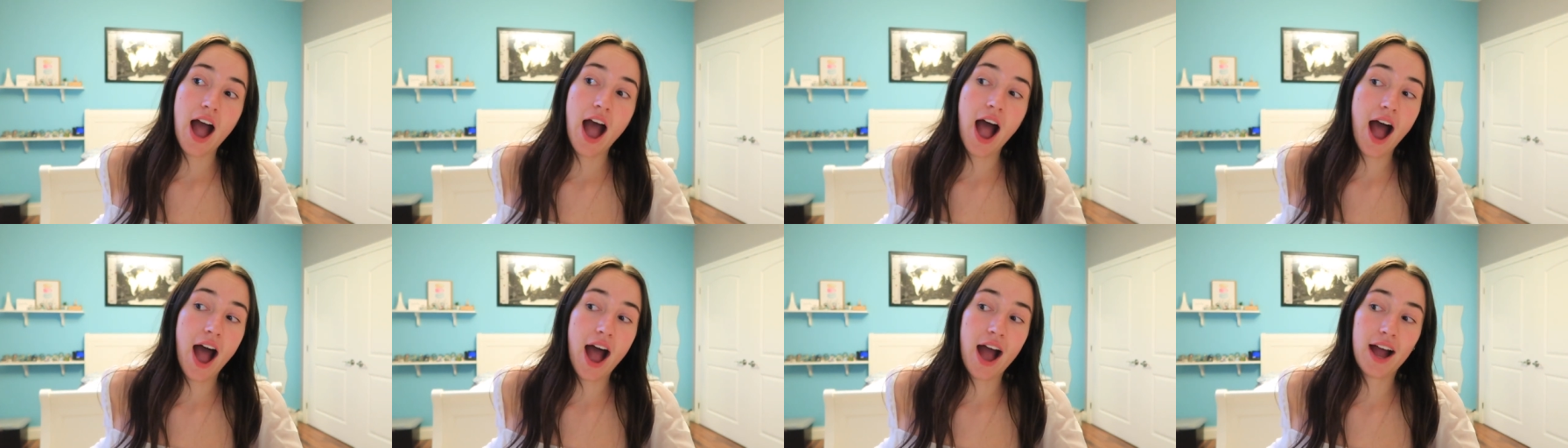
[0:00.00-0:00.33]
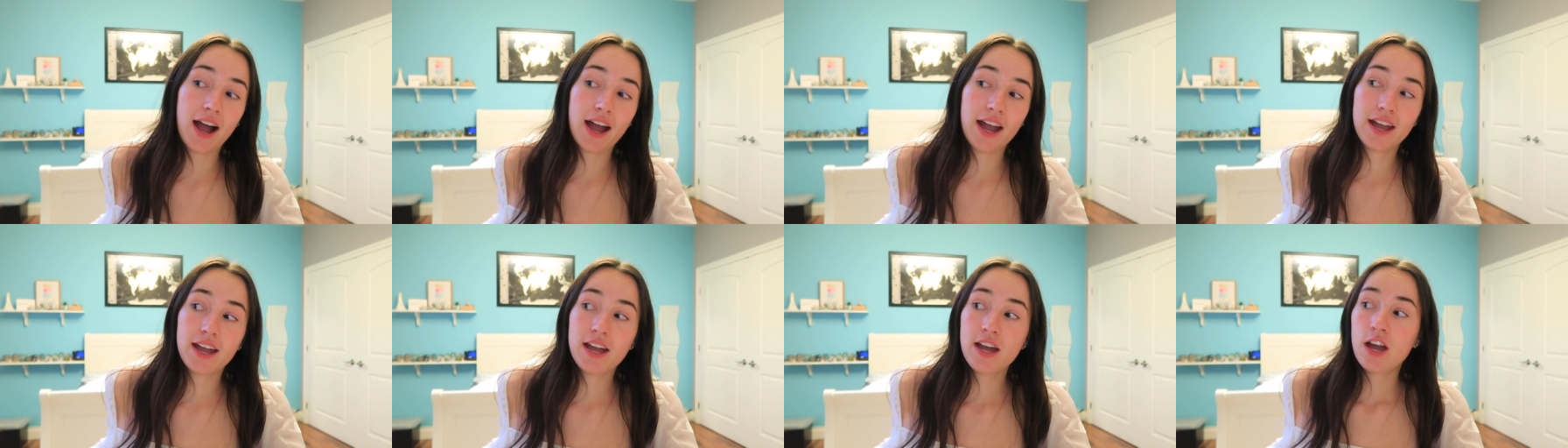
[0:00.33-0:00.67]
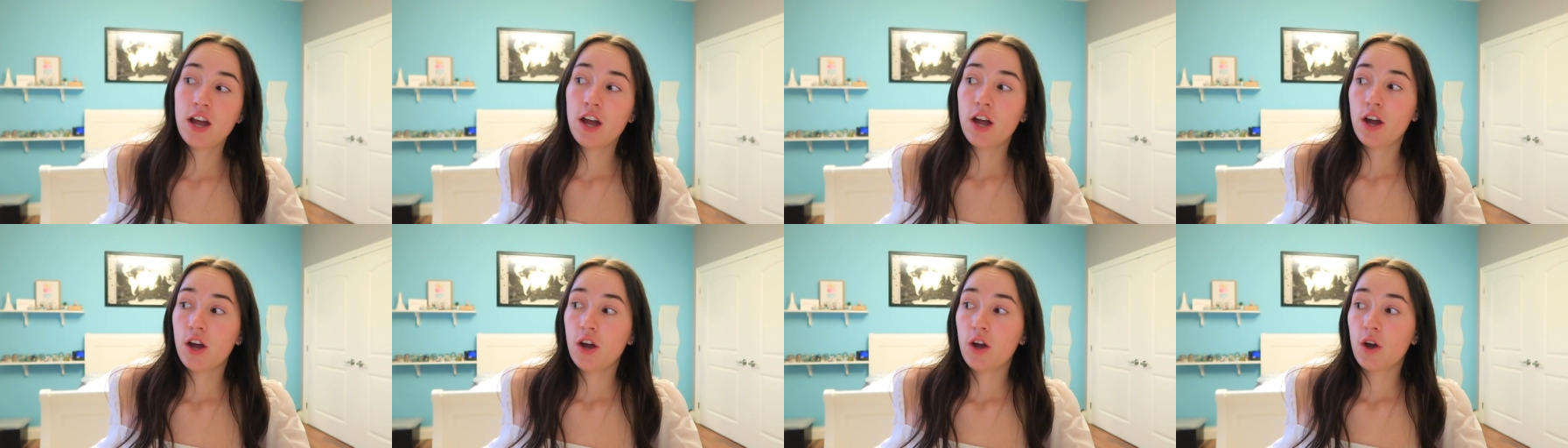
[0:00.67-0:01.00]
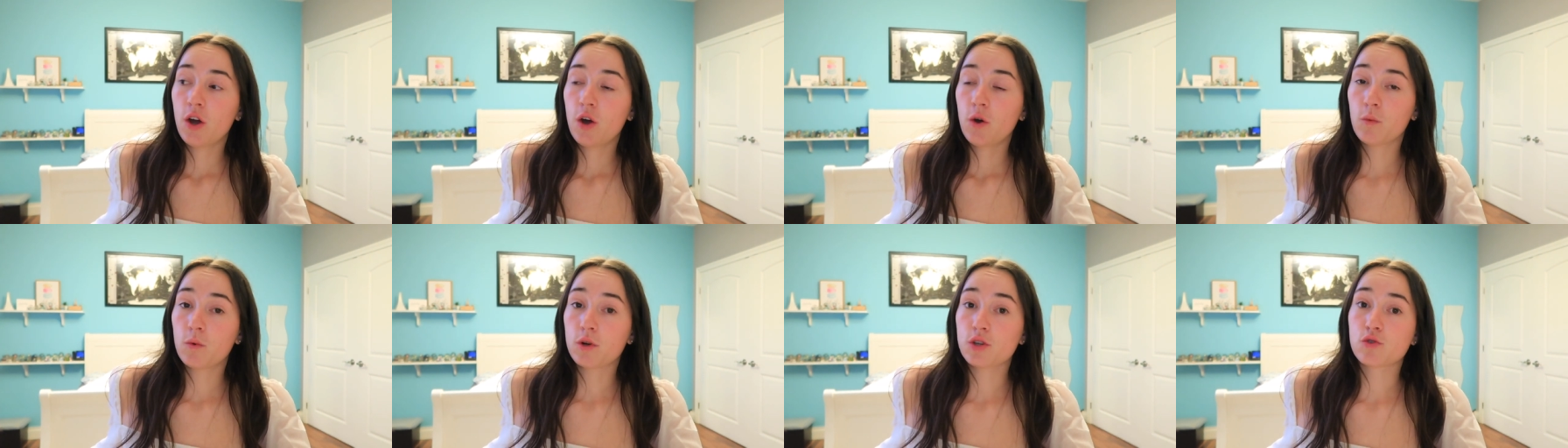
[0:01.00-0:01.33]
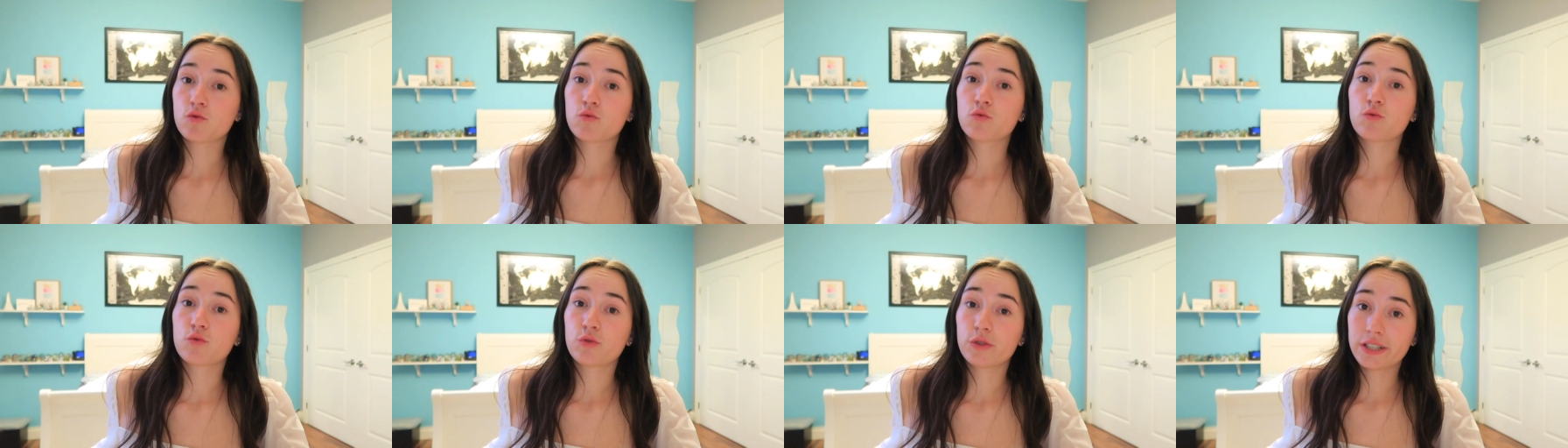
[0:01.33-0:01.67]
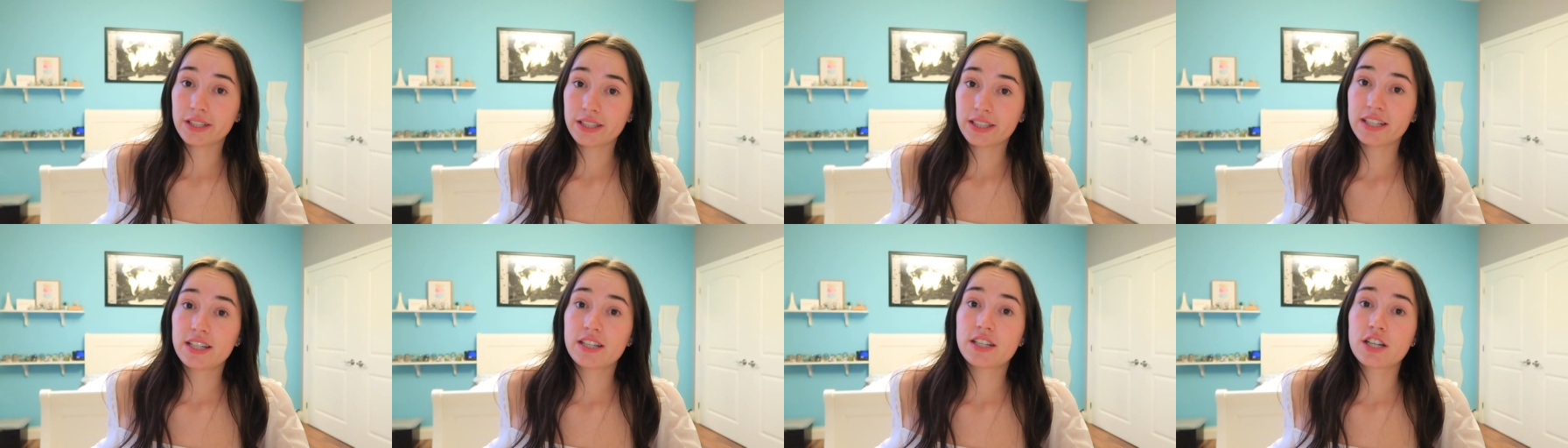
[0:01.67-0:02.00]
I was
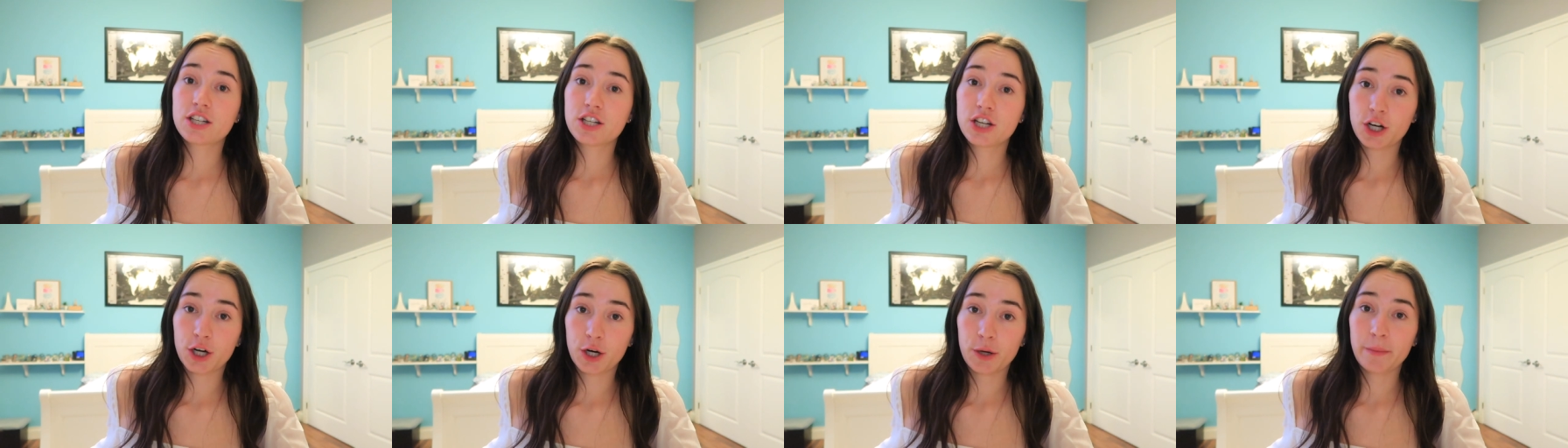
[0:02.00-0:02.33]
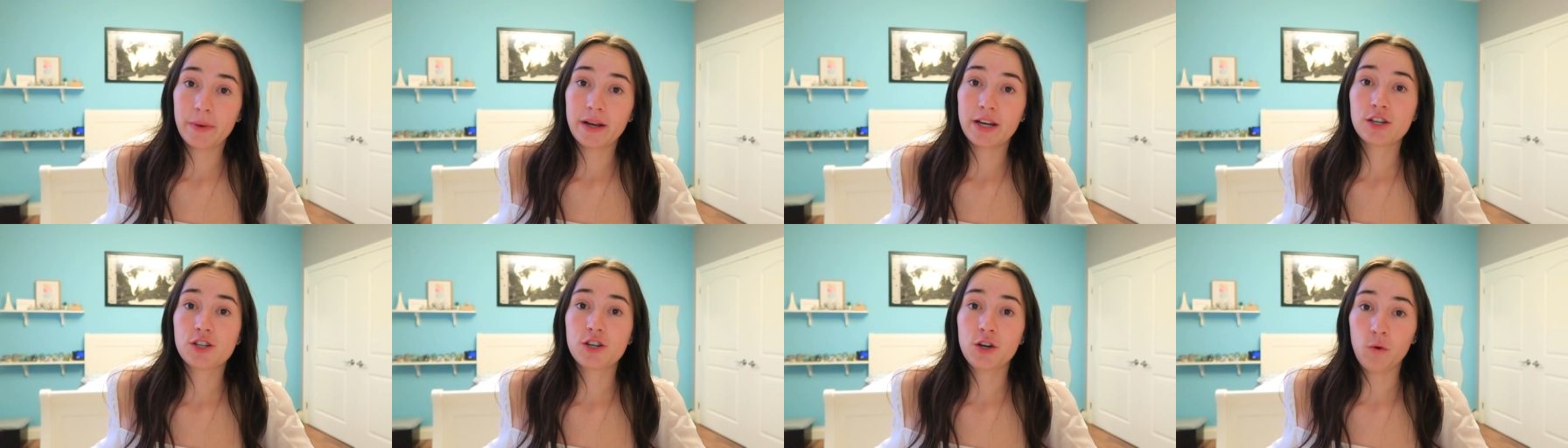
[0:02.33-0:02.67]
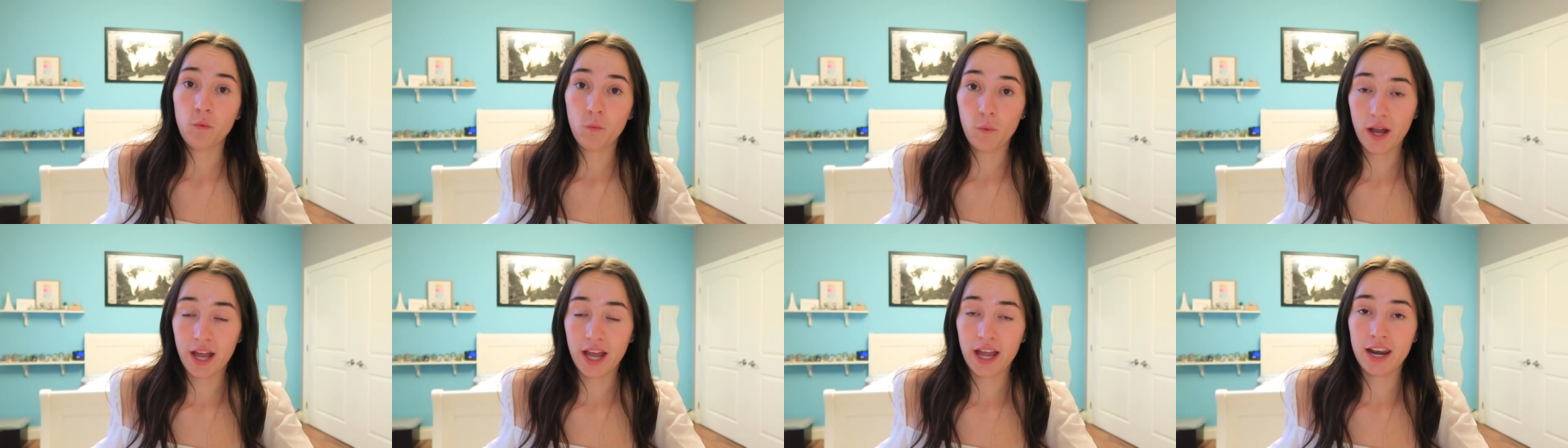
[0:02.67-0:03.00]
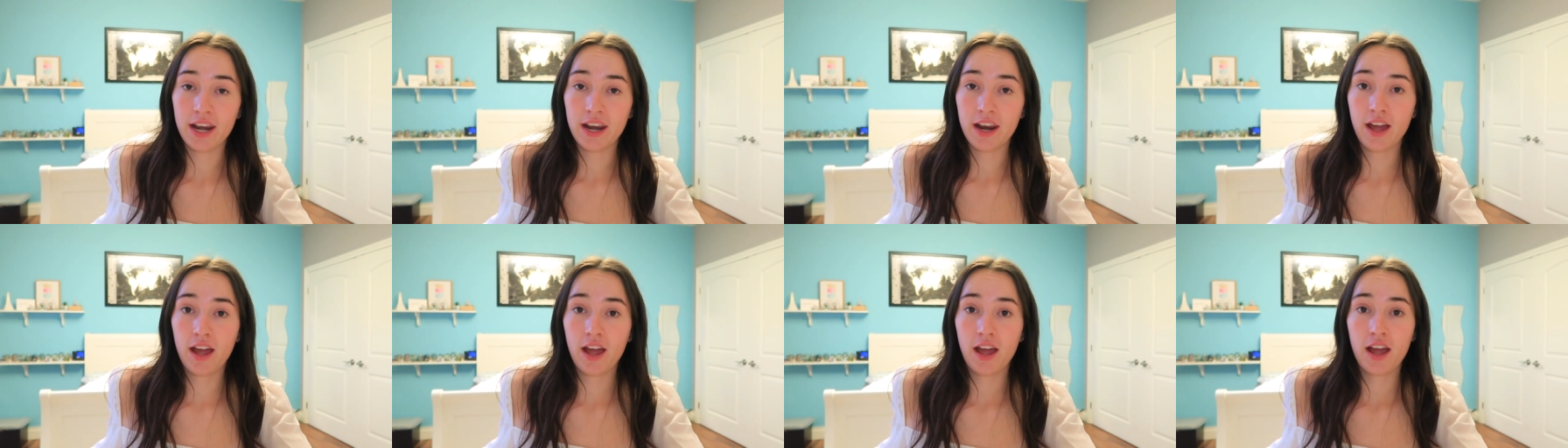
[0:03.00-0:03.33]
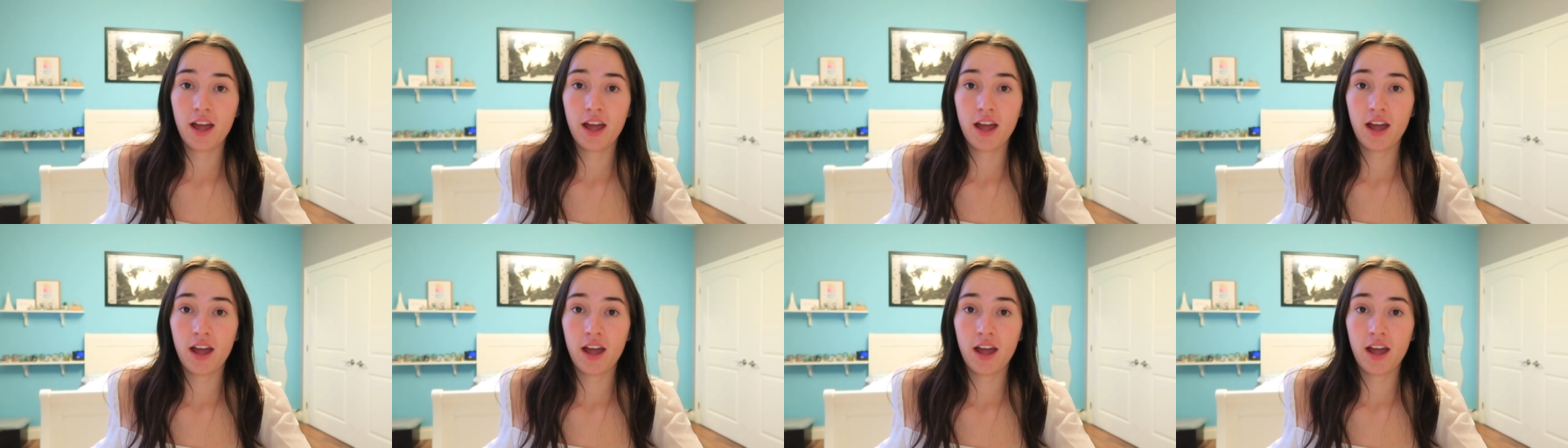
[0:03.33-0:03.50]
really determined to win